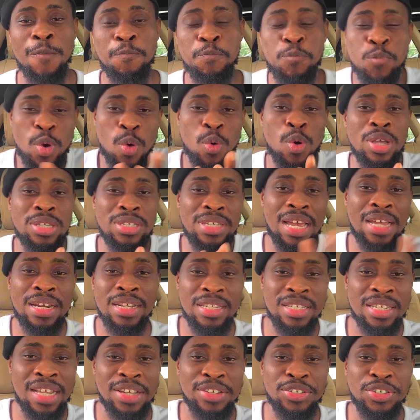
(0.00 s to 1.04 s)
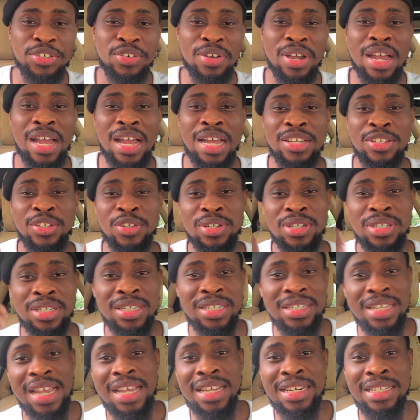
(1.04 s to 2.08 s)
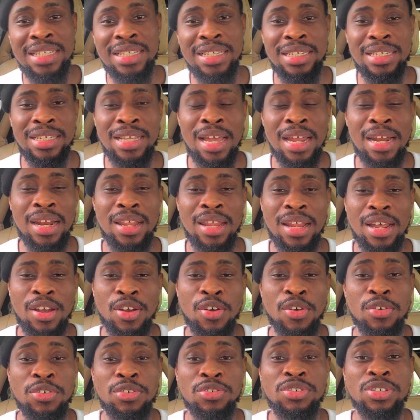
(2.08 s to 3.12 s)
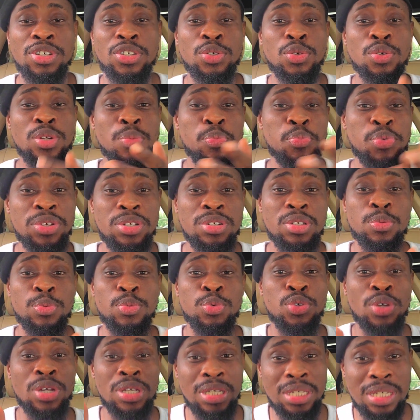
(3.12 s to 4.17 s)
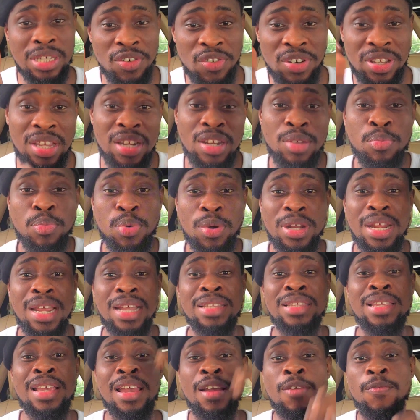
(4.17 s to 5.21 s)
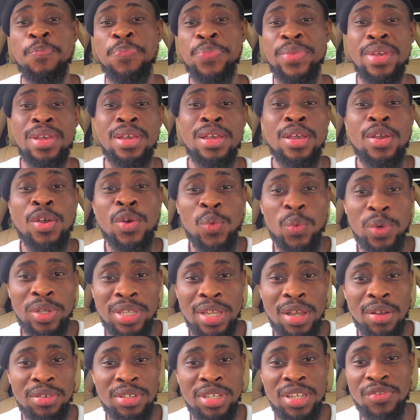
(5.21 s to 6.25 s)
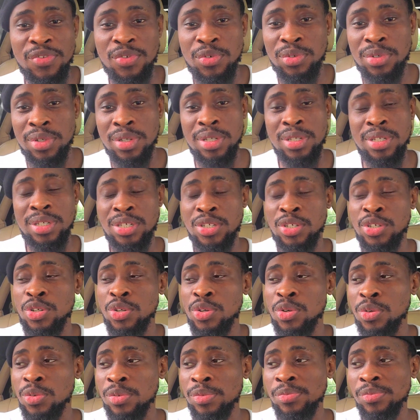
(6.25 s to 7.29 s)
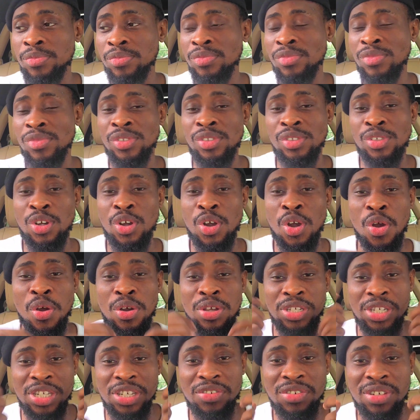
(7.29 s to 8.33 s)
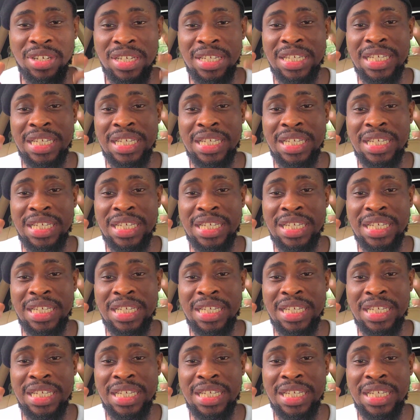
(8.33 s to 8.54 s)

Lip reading: but one side is Nigeria and the other side is another country. So the British people just created a border there without even considering